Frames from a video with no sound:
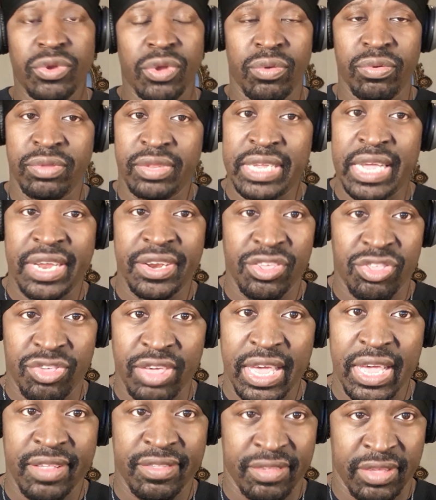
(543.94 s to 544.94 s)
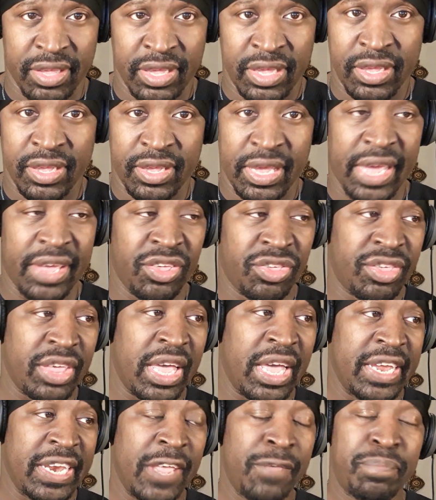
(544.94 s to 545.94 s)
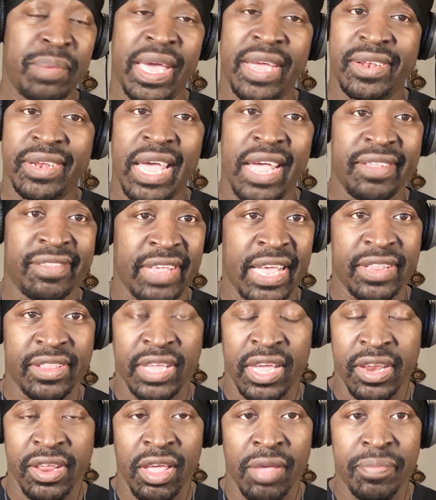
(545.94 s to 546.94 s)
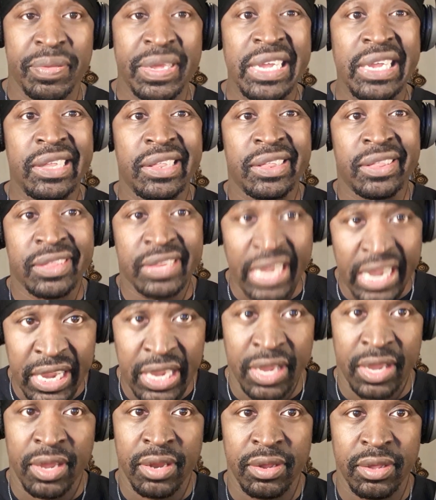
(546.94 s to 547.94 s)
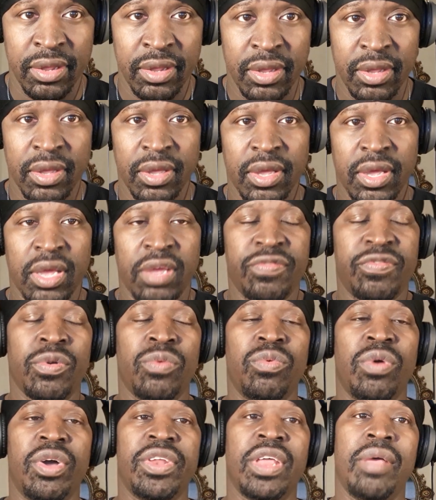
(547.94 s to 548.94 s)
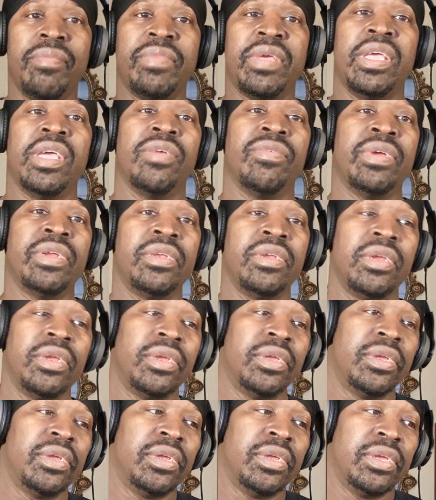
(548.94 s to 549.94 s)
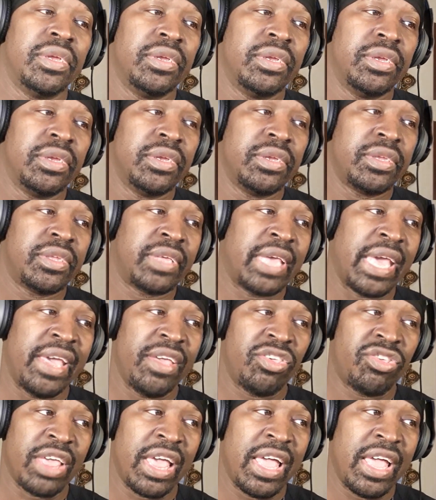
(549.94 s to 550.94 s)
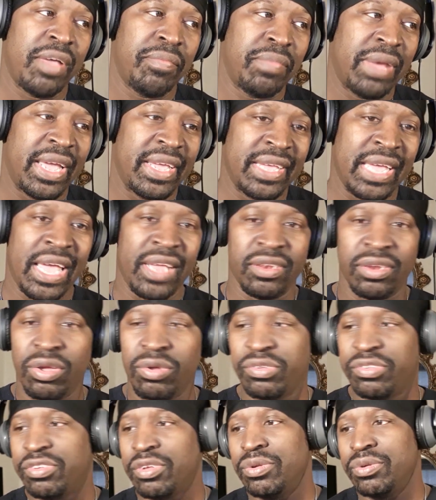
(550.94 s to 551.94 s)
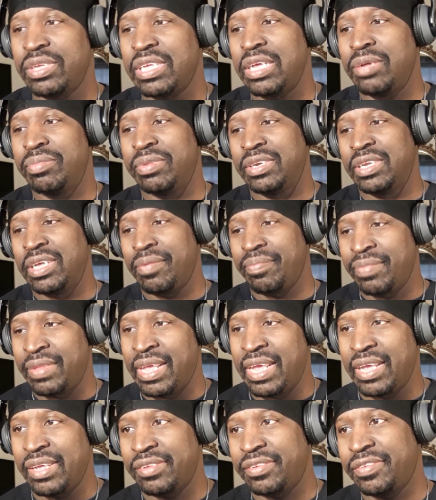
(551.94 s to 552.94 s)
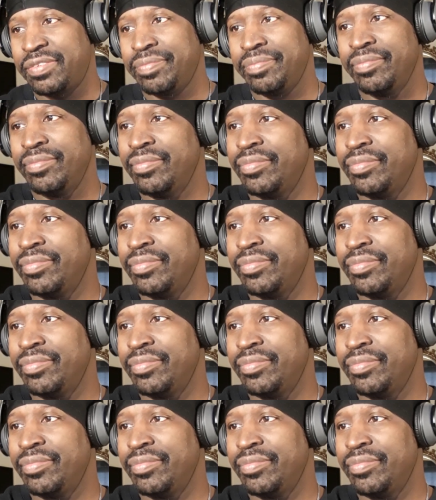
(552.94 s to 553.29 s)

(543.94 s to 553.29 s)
don't stand a chance against K-Shine. They better not set that up. He dead. And for what I'm hearing, K-Shine, my guy Loso, coming up next.